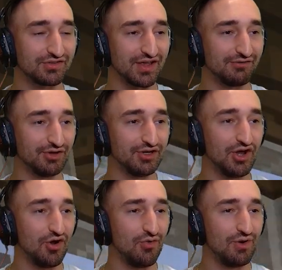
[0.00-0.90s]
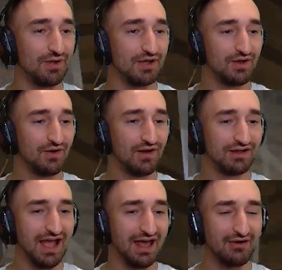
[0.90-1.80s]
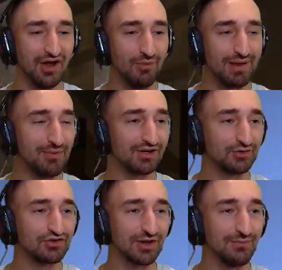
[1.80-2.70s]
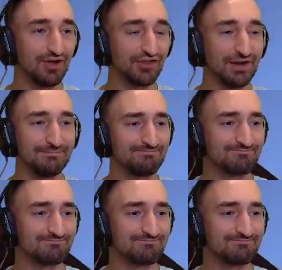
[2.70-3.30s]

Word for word: I don't really know. Yeah, I don't know. Maybe we could do something with it?